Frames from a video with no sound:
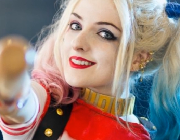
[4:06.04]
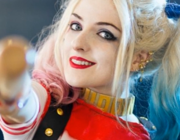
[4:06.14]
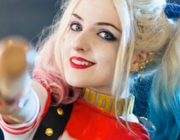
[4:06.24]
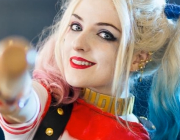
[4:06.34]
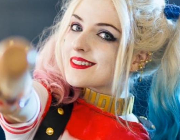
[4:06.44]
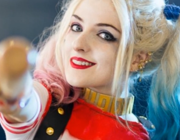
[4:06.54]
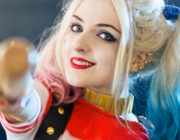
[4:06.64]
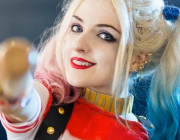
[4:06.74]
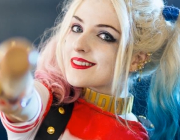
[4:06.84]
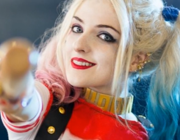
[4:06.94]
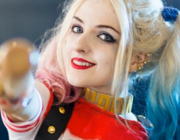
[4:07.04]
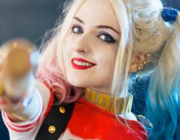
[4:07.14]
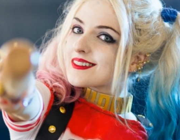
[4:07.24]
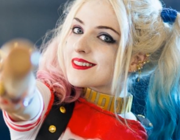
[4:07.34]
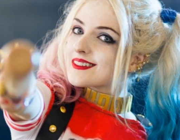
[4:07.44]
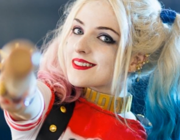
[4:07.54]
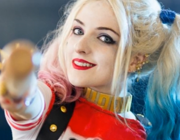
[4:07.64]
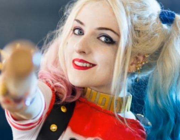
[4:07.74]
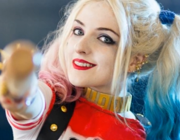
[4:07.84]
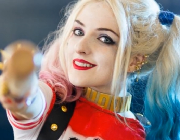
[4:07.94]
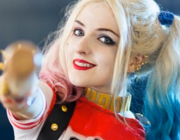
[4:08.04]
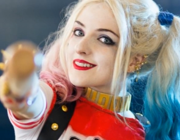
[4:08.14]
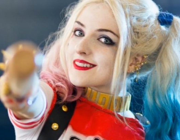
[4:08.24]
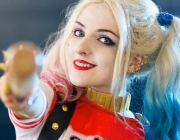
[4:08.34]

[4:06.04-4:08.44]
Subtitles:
[no speech]